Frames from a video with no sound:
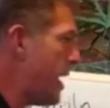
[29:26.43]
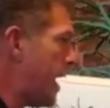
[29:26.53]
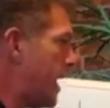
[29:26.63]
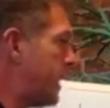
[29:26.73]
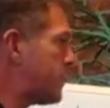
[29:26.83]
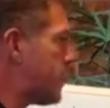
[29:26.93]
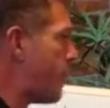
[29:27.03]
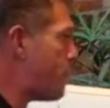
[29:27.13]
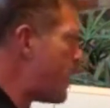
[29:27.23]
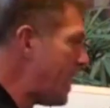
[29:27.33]
and it's going
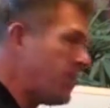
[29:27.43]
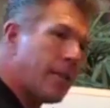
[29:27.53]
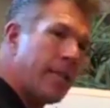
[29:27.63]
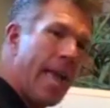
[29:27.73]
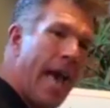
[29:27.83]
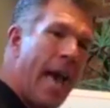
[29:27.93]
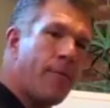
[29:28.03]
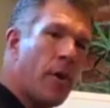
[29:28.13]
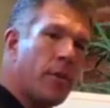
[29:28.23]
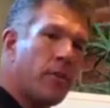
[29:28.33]
to basically
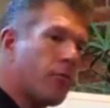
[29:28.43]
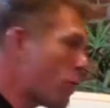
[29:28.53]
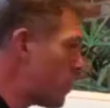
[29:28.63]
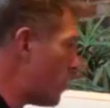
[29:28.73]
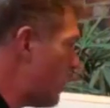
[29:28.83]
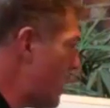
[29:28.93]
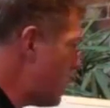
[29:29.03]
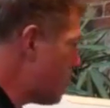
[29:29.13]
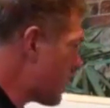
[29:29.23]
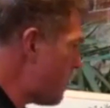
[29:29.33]
have all this for you.
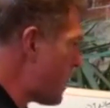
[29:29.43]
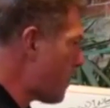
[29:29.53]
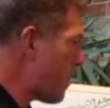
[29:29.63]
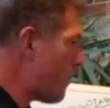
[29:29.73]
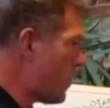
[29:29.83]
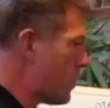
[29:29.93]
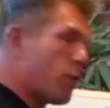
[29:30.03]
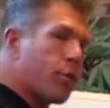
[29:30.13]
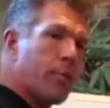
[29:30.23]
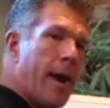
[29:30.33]
You're going to be able to put the
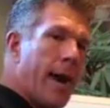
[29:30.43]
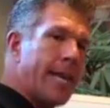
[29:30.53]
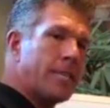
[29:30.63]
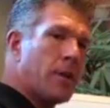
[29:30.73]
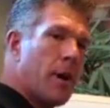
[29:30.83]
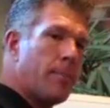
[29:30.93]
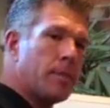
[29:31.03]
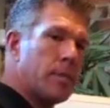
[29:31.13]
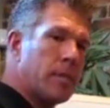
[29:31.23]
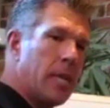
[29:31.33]
3 highest comps,
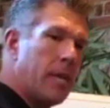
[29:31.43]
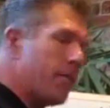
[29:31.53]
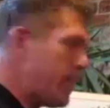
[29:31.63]
and it's going to give you